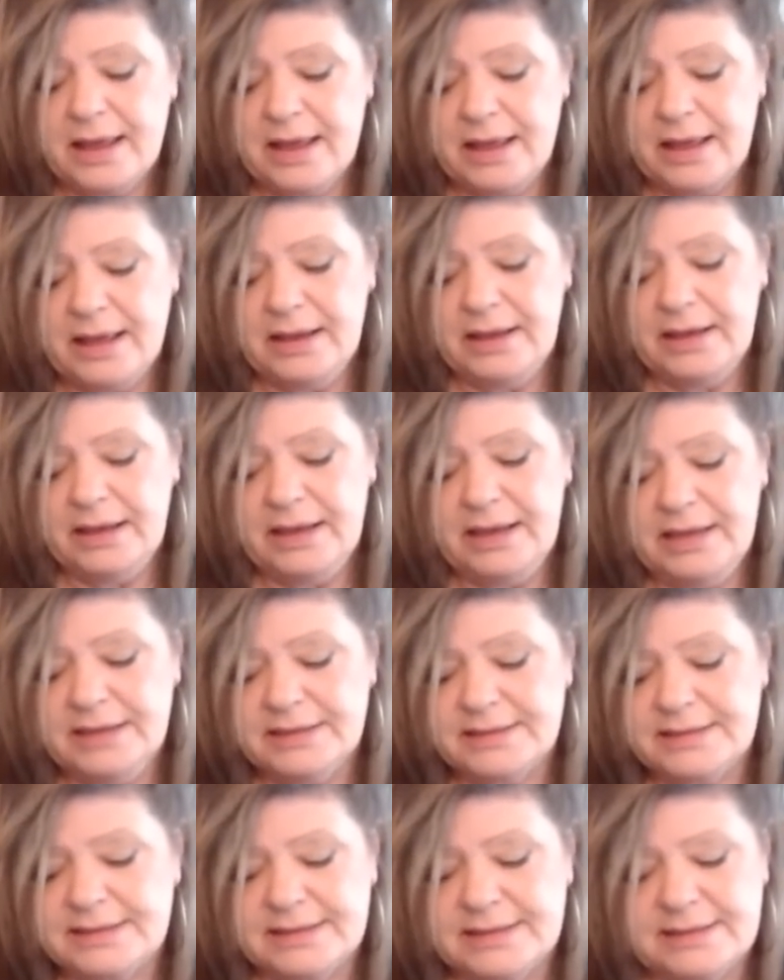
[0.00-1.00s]

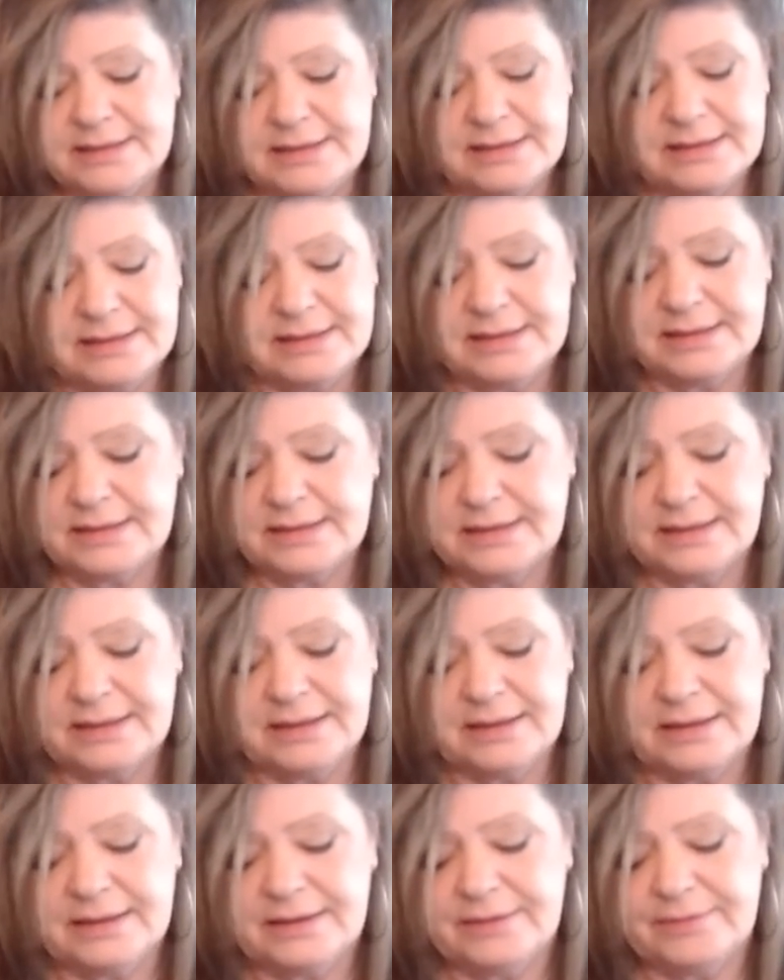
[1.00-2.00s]
It's
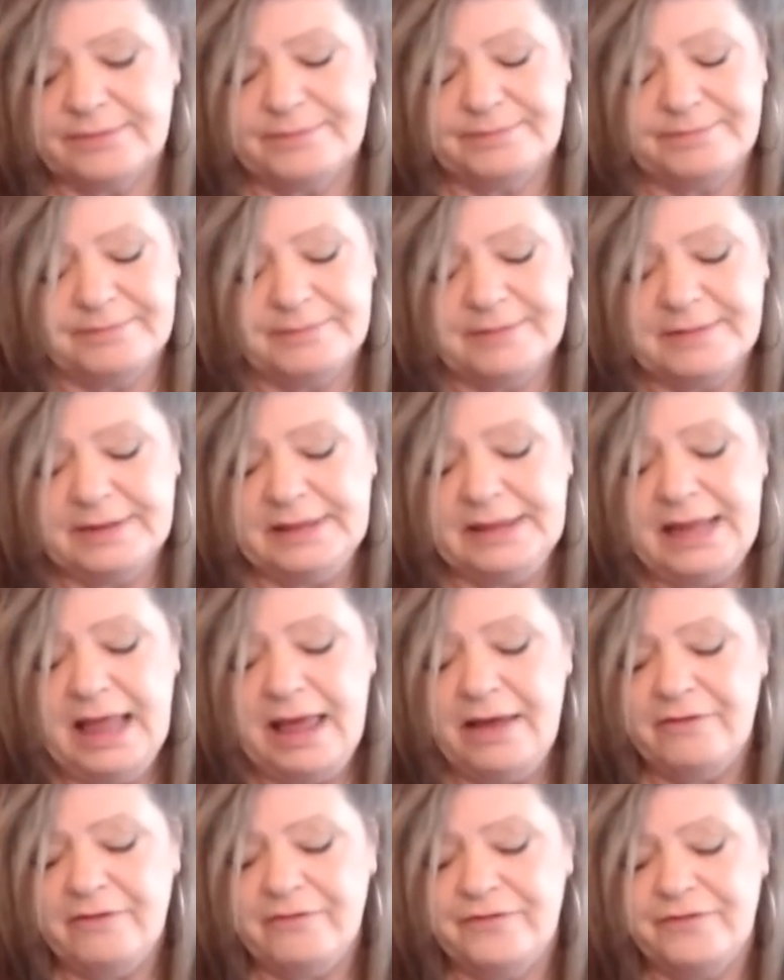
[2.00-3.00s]

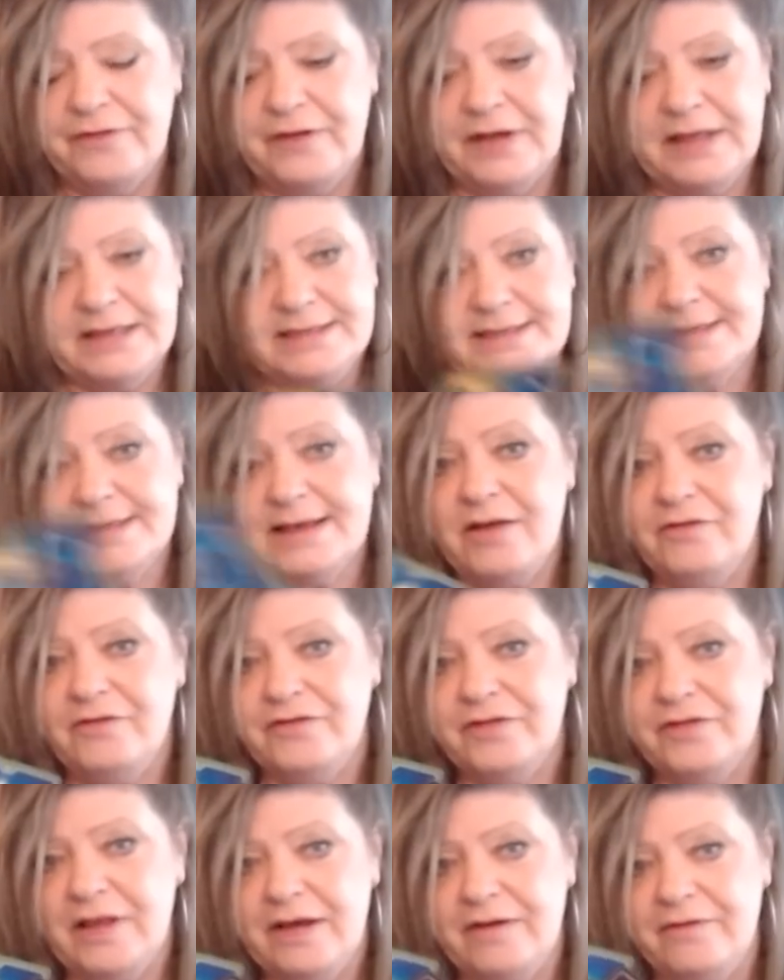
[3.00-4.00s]
love,
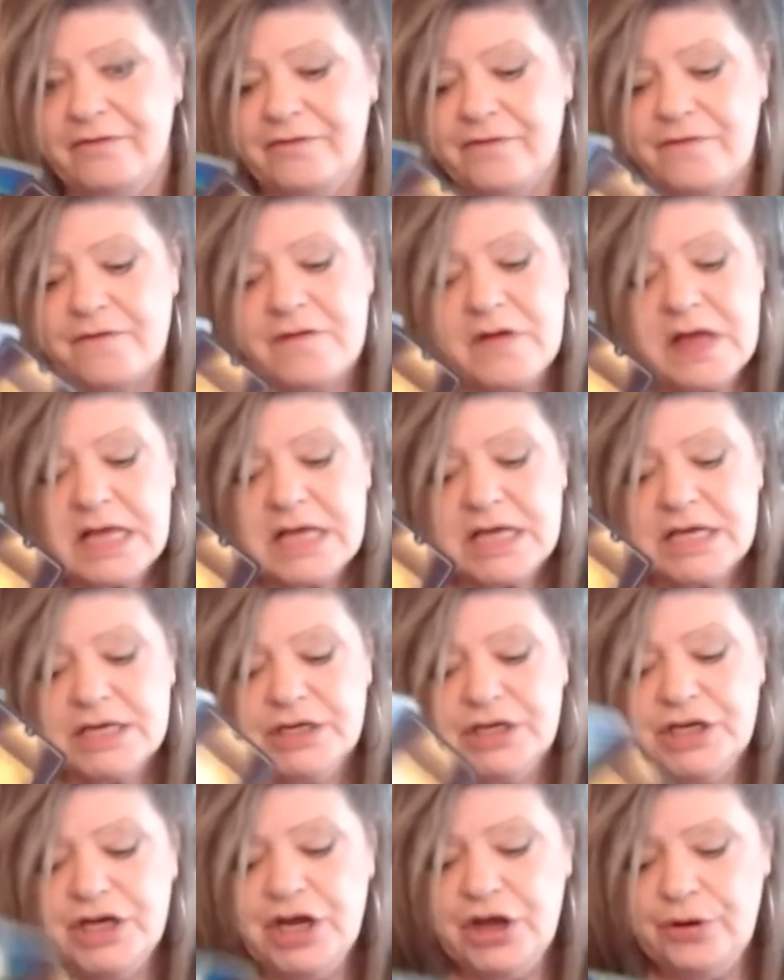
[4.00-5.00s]
self love,
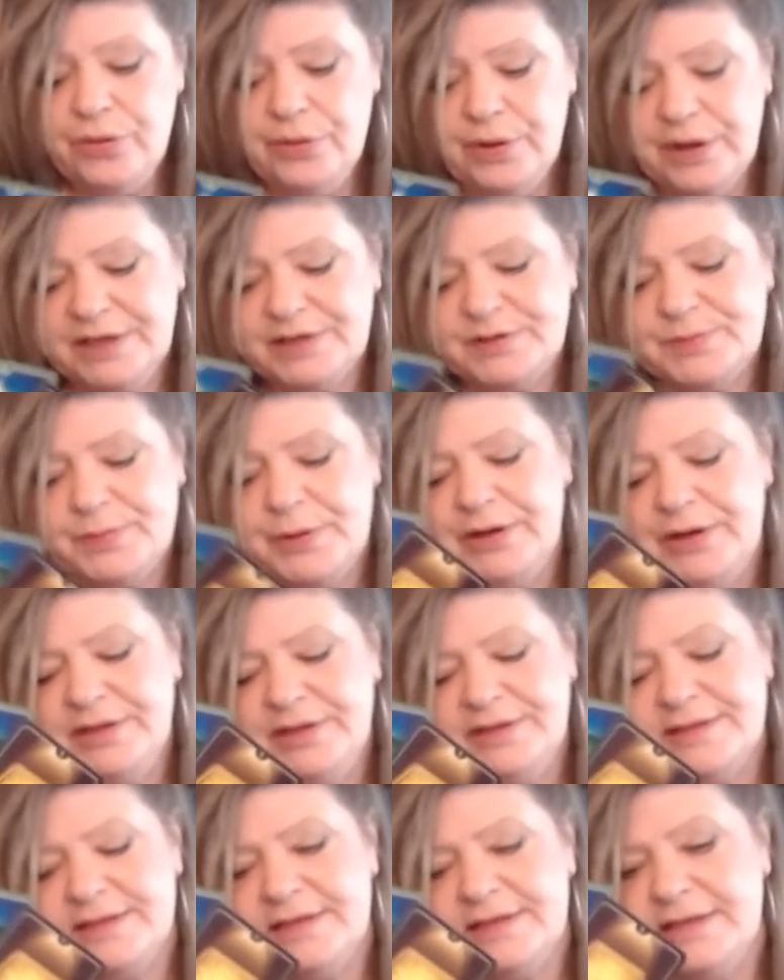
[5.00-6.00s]
new
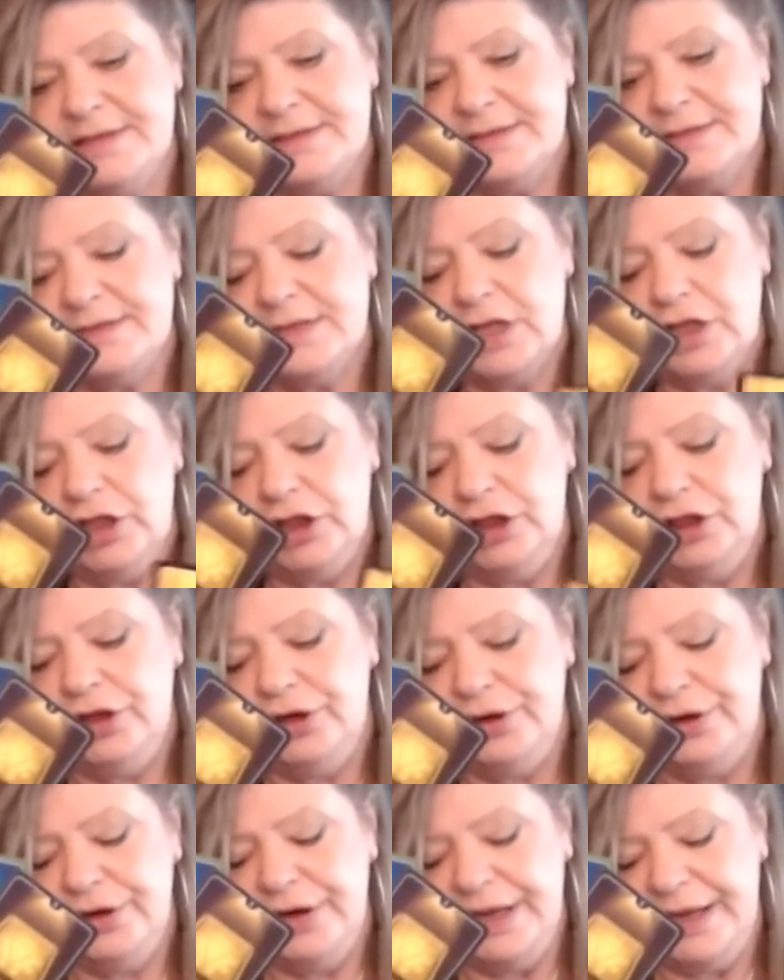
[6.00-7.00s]
experiences,
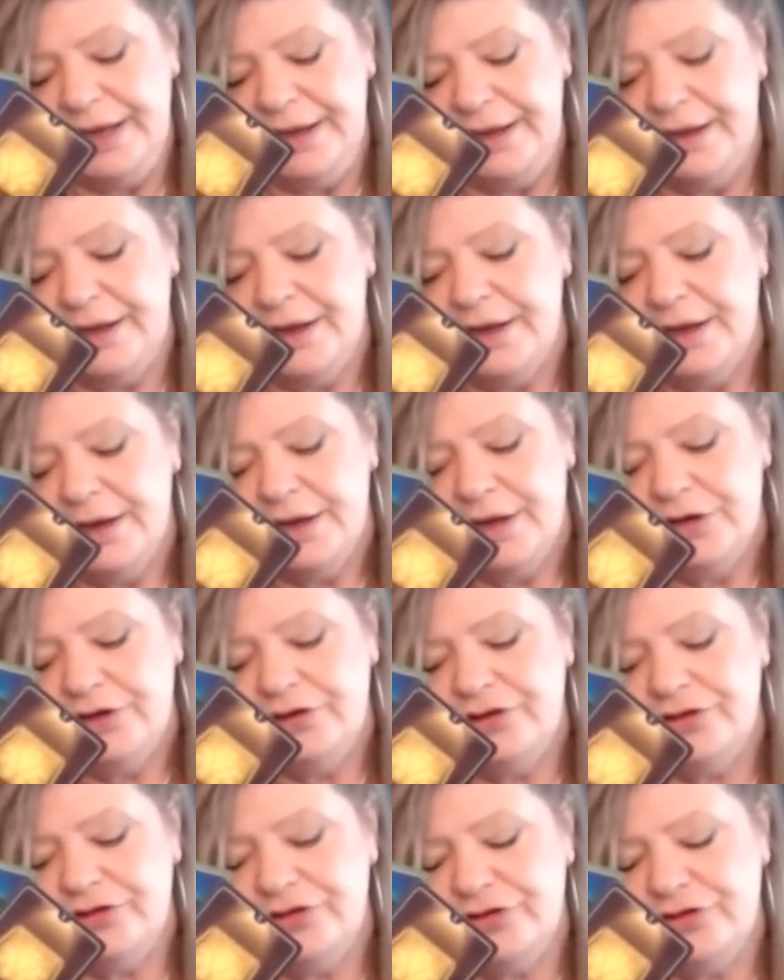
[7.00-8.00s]
learning
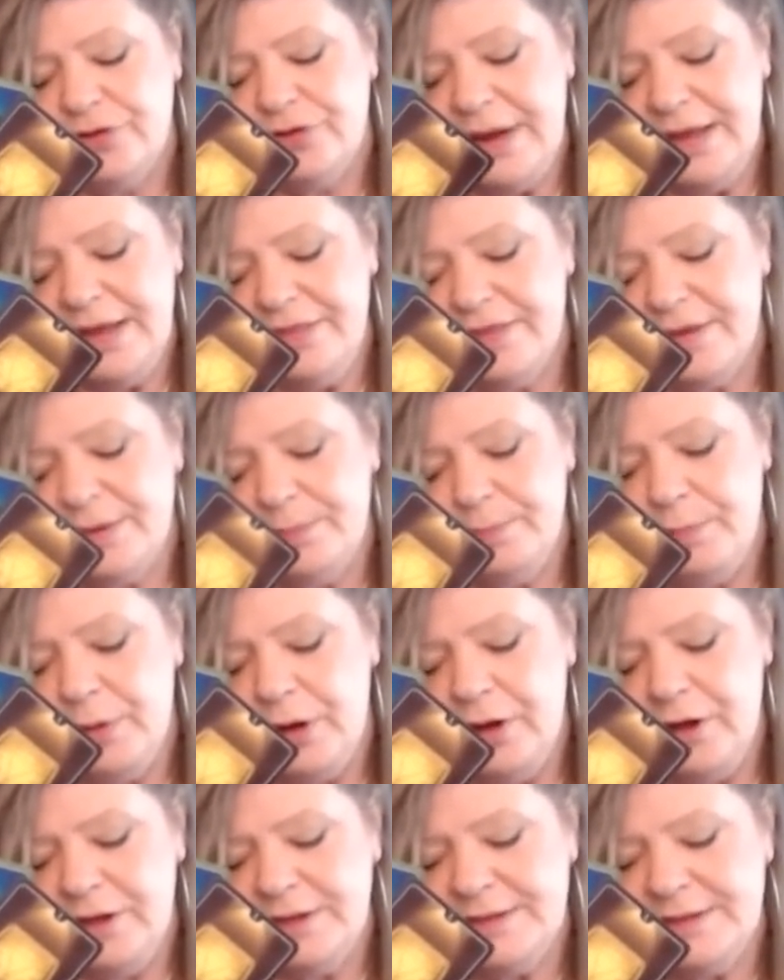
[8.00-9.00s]
to strengthen
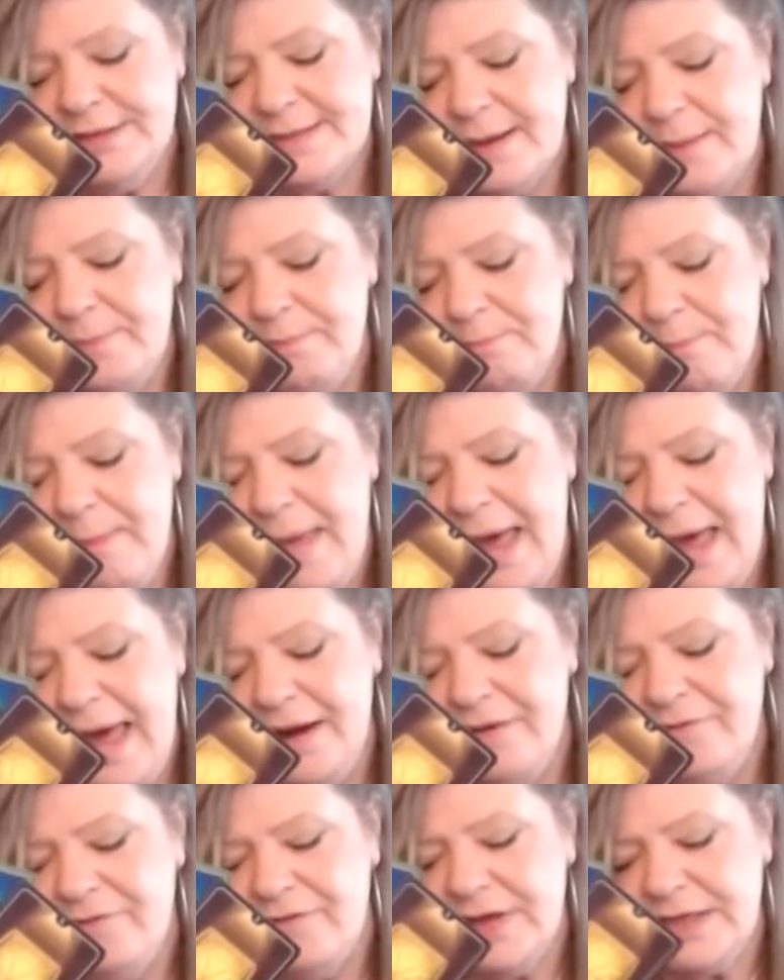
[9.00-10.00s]
bonds and
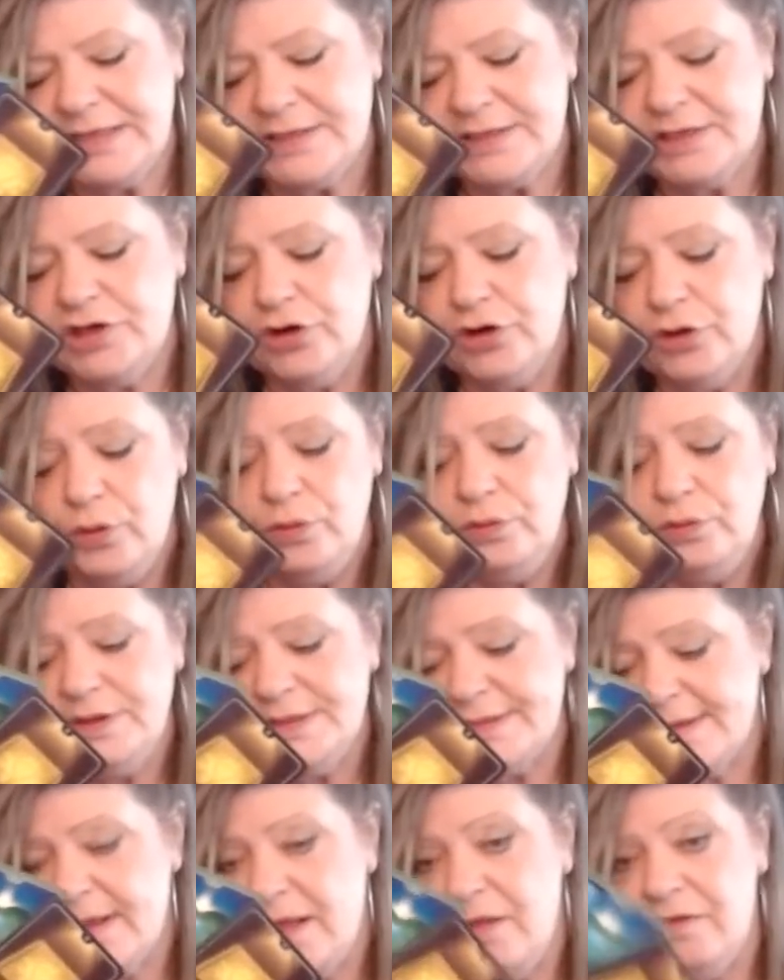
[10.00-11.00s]
manifest your own
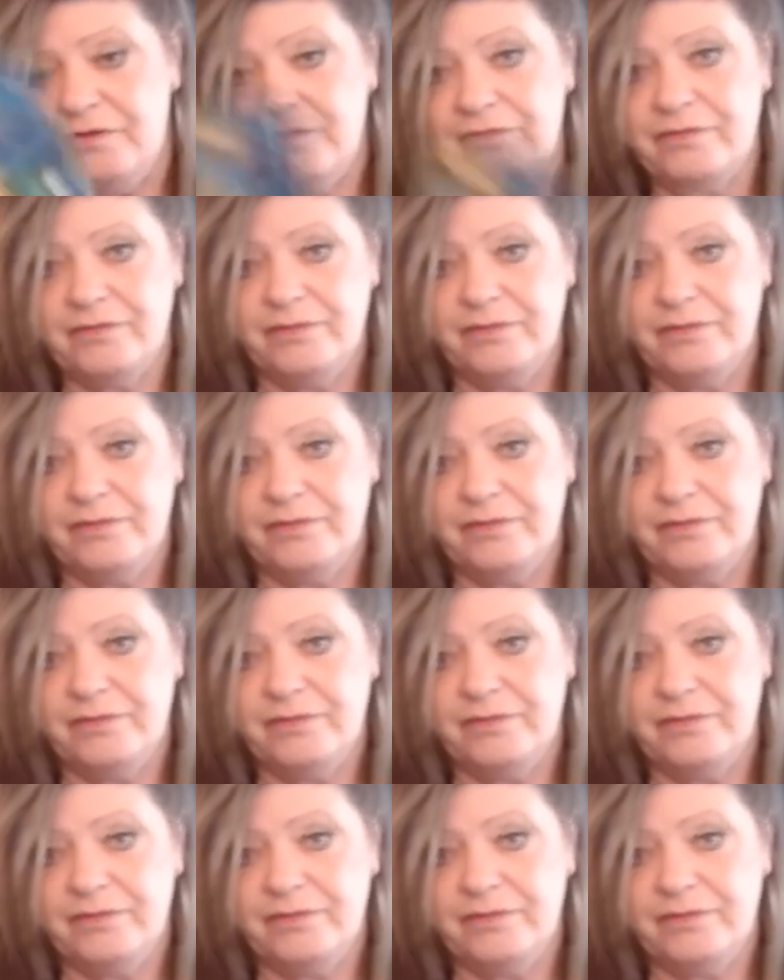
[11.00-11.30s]
self.